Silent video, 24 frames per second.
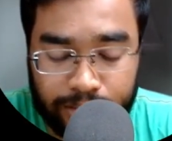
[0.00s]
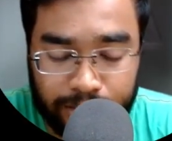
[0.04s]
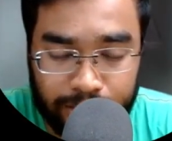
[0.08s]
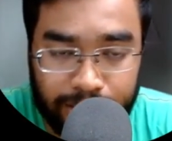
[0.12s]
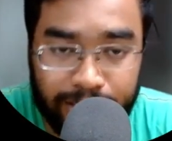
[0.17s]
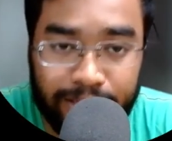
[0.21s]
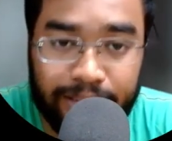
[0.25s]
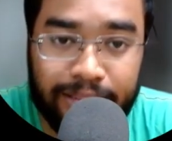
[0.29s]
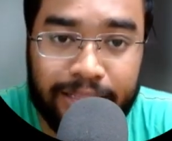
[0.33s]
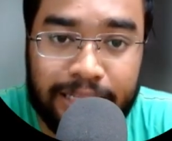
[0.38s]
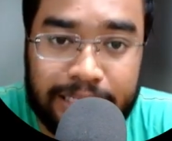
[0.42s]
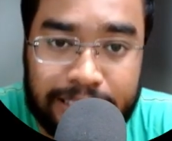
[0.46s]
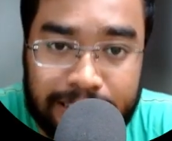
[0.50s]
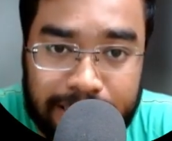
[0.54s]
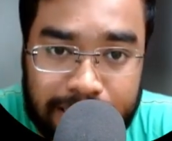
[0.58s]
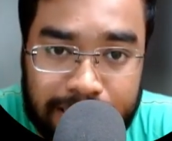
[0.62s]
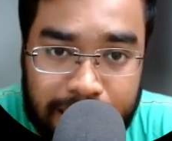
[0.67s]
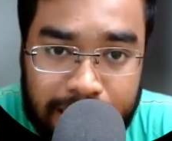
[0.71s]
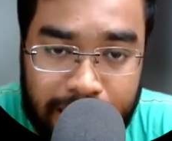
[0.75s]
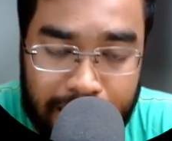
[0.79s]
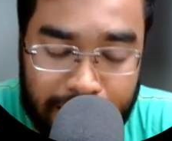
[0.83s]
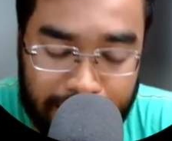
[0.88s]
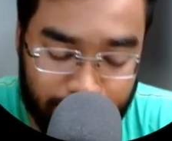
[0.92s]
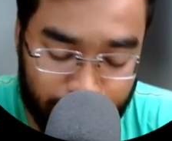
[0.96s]
In this
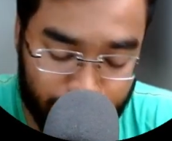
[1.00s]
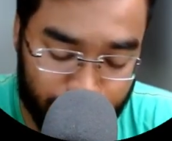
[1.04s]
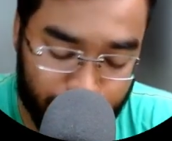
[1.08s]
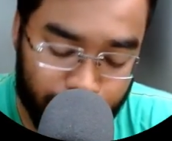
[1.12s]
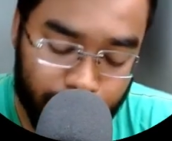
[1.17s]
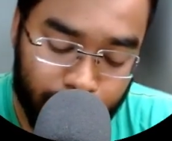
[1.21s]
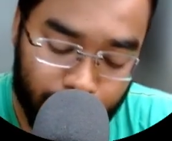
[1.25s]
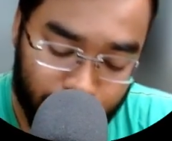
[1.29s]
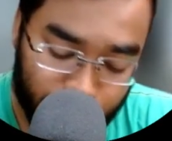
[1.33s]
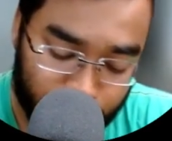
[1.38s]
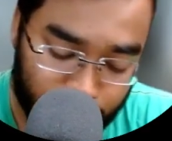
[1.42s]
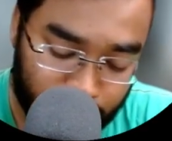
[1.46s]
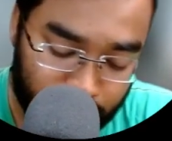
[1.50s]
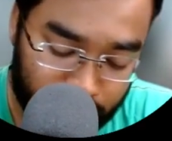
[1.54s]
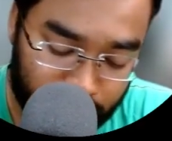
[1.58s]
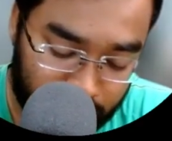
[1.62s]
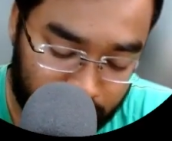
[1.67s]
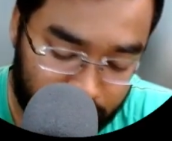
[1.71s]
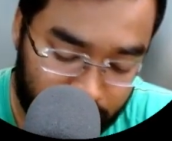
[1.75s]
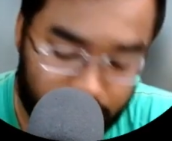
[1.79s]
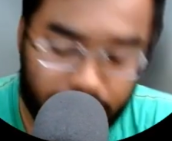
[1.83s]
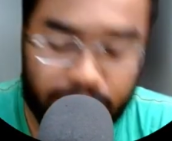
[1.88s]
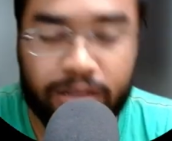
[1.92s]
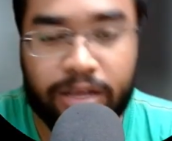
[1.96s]
scenario, we
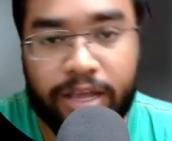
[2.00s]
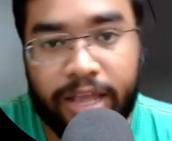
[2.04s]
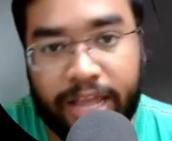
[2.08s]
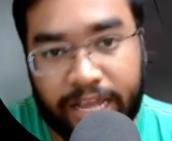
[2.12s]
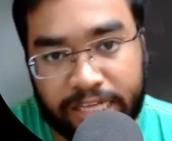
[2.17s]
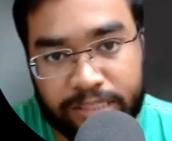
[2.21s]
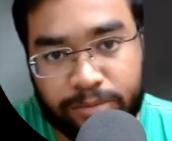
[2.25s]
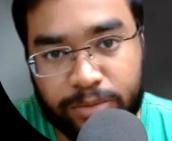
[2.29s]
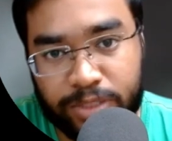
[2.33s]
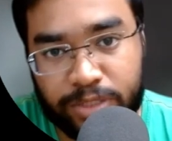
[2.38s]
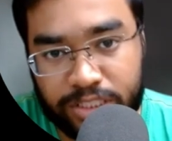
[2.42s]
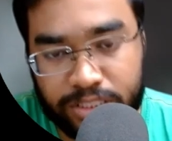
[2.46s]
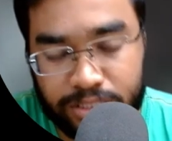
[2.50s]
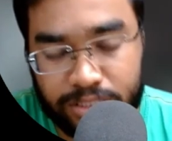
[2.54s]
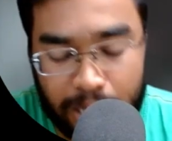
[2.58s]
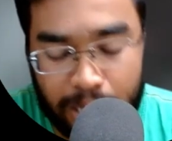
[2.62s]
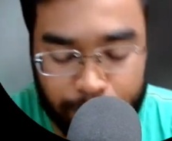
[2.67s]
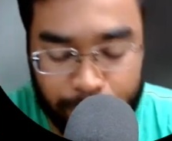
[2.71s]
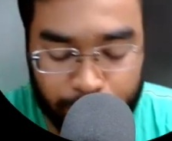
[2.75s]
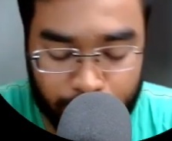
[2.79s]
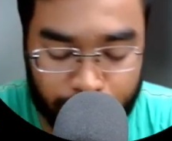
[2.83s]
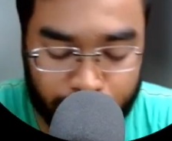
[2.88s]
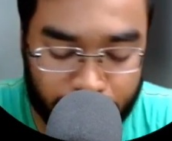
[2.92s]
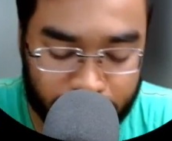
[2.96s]
need explicit
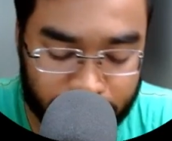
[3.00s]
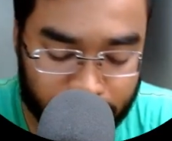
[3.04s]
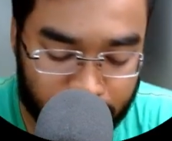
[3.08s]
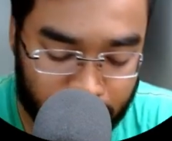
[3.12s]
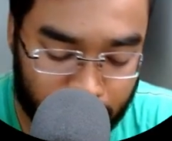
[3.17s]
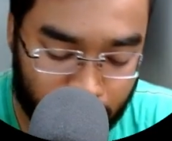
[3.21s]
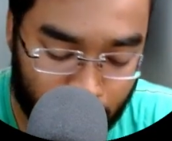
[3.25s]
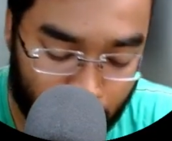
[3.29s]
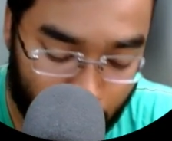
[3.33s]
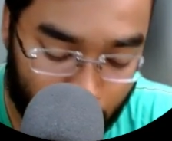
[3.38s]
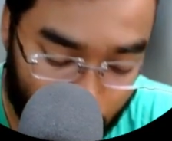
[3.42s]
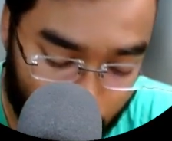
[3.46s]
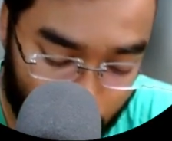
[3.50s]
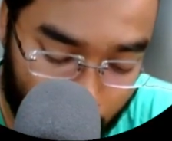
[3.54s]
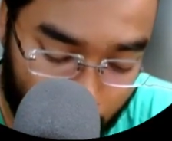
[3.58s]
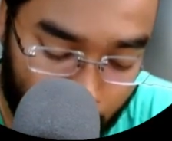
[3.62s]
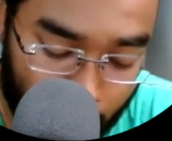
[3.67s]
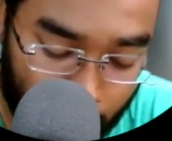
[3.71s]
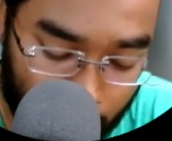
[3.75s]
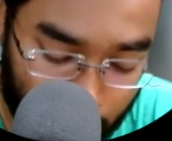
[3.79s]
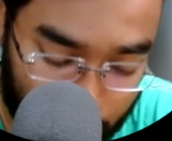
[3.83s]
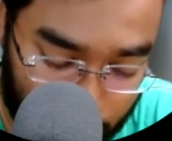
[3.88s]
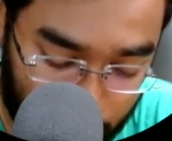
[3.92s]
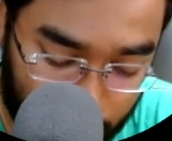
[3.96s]
type conversion,
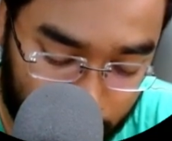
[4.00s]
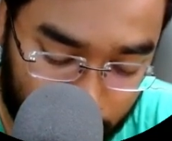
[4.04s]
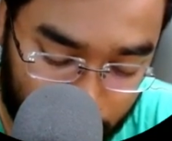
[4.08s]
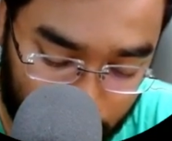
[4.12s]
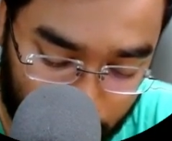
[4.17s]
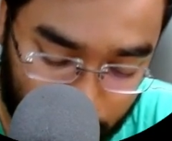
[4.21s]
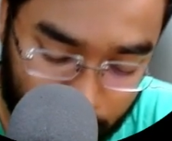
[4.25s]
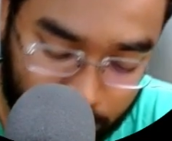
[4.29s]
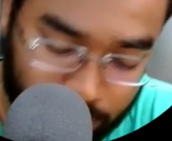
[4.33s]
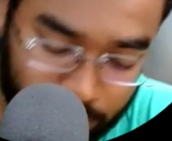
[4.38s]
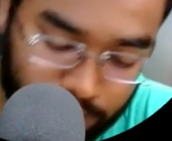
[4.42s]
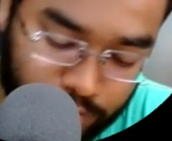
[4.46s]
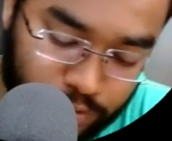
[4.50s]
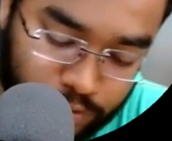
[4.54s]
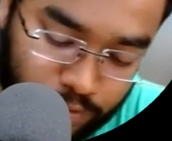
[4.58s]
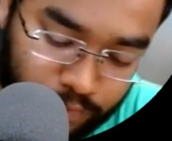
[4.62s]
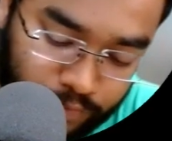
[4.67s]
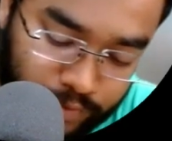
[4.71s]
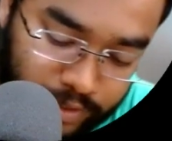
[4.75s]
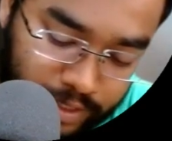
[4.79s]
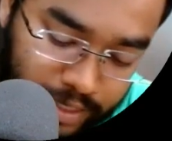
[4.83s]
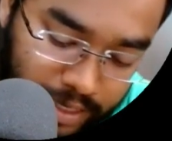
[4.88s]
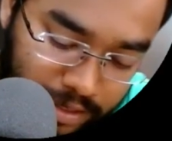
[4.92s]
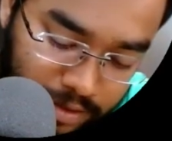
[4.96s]
or also
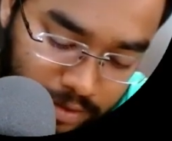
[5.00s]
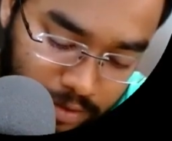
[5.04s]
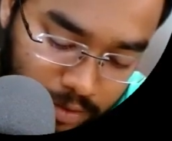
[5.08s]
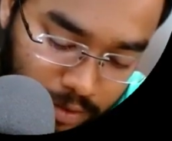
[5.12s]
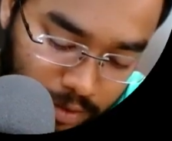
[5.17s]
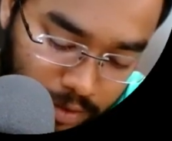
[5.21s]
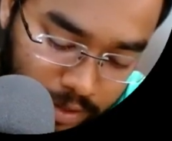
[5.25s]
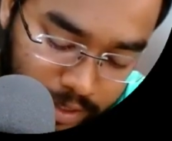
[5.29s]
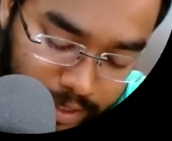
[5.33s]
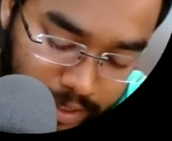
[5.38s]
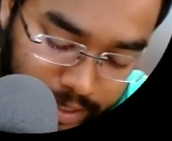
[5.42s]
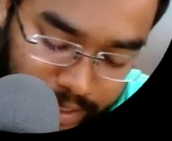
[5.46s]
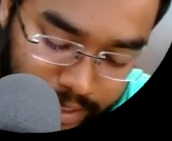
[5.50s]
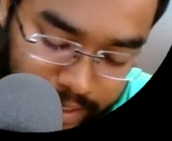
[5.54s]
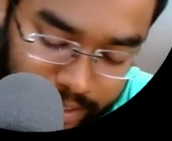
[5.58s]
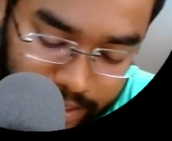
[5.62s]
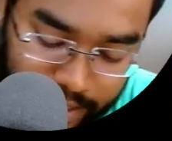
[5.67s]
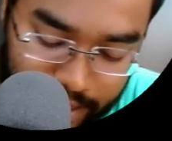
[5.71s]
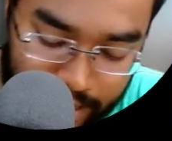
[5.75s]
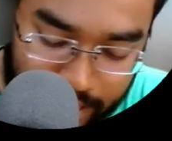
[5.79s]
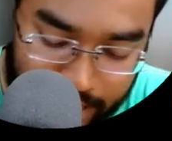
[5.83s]
we can call it